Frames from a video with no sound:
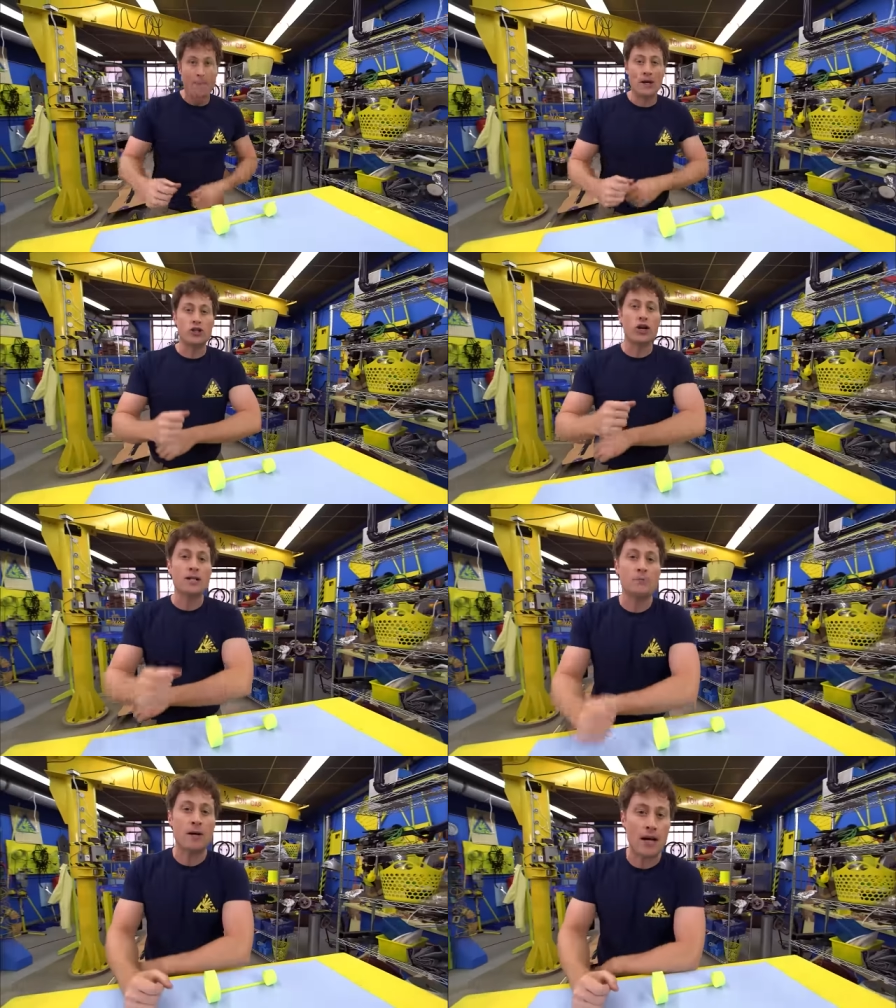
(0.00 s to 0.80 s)
But
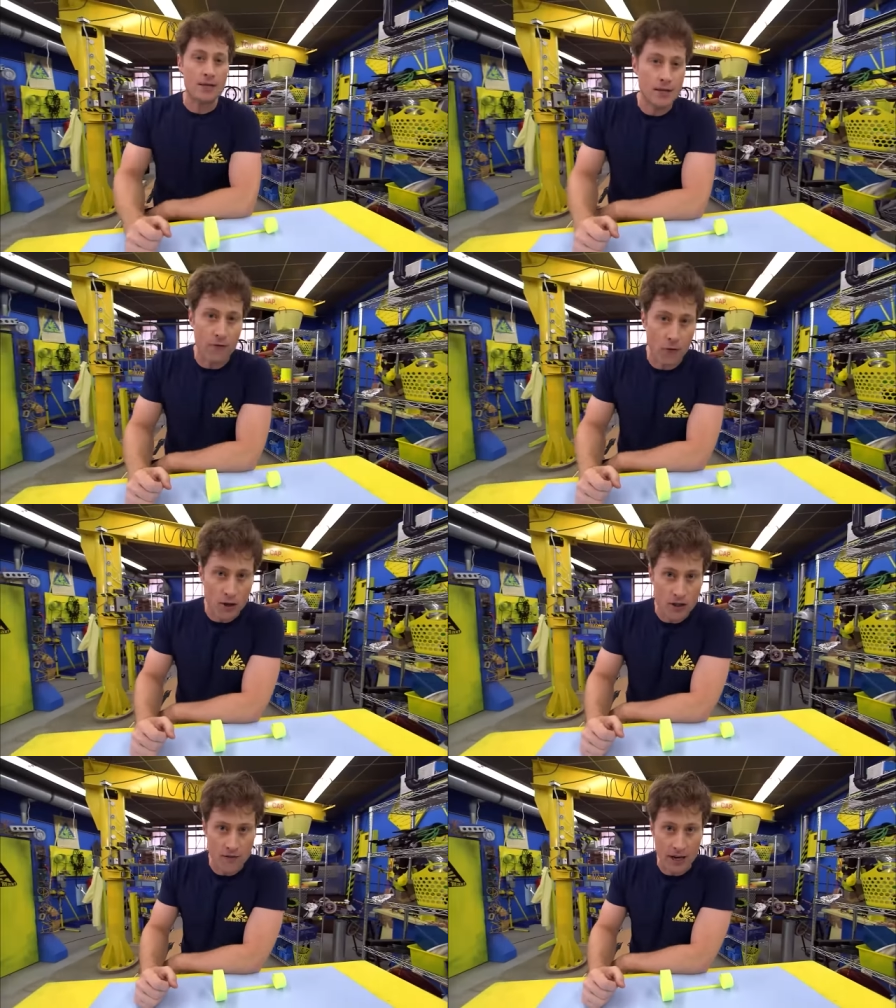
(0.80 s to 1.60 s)
just because it's a
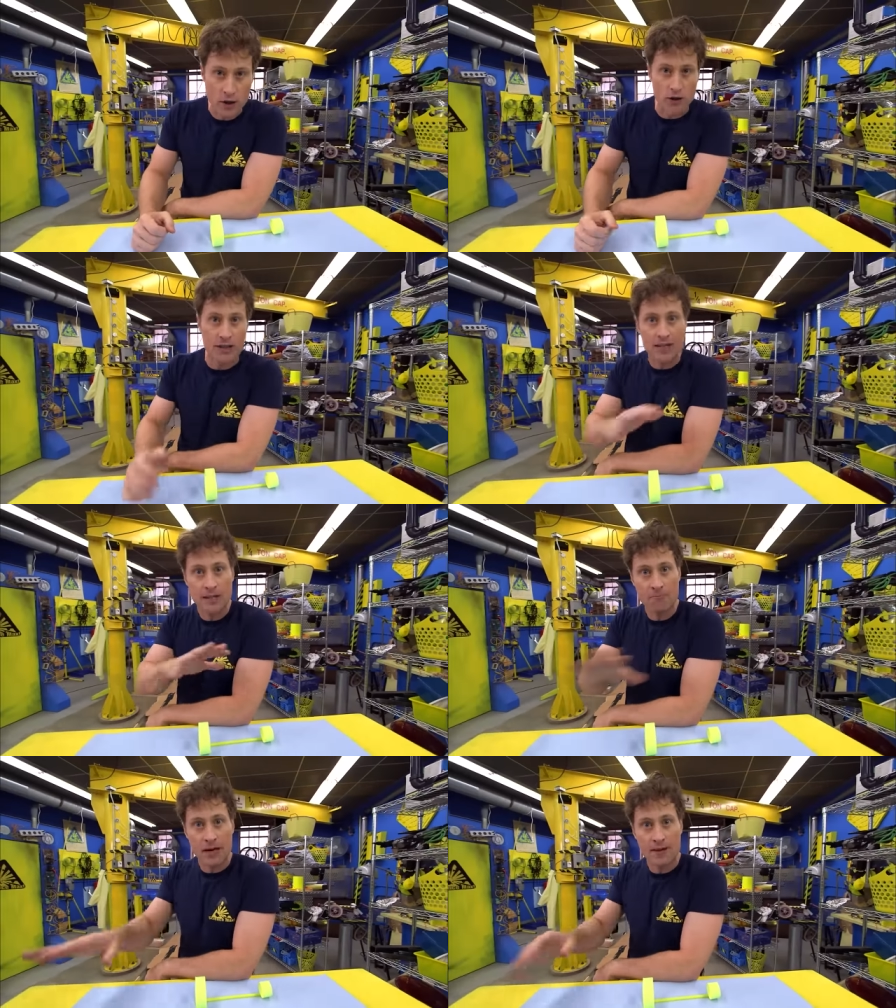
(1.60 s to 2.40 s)
force of nature
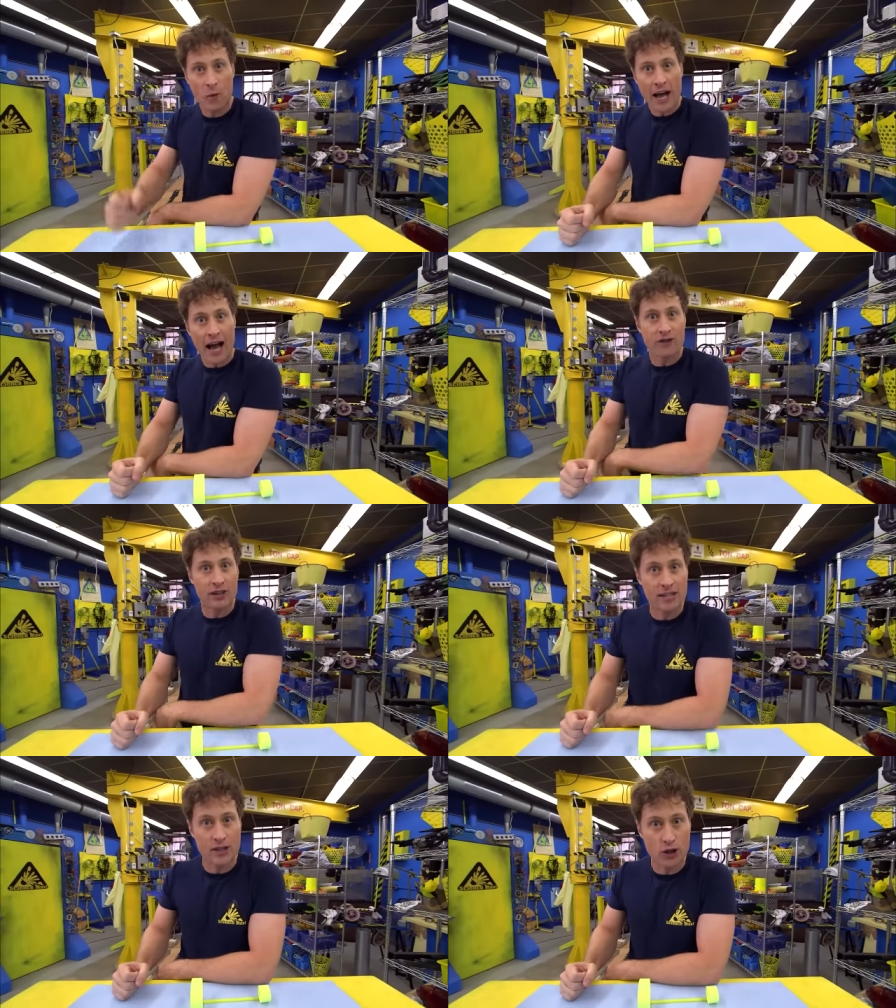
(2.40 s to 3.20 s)
doesn't mean that we have
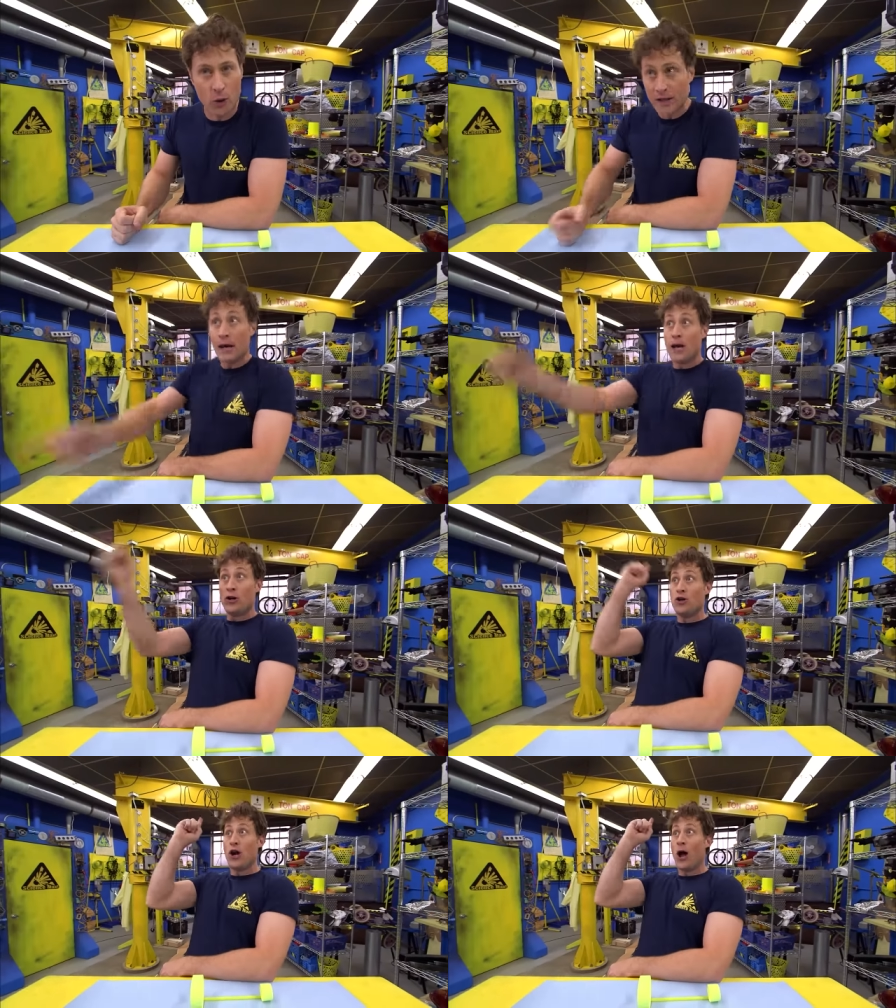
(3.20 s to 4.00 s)
to listen to it.
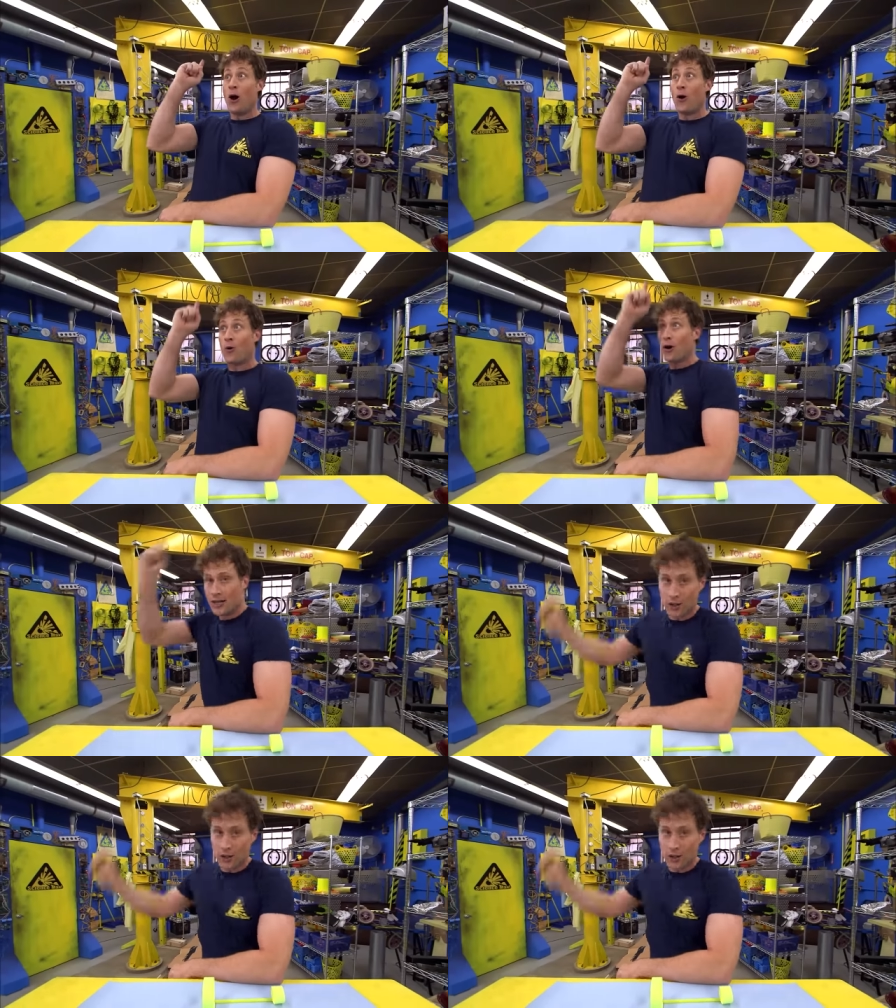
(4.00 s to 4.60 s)
No!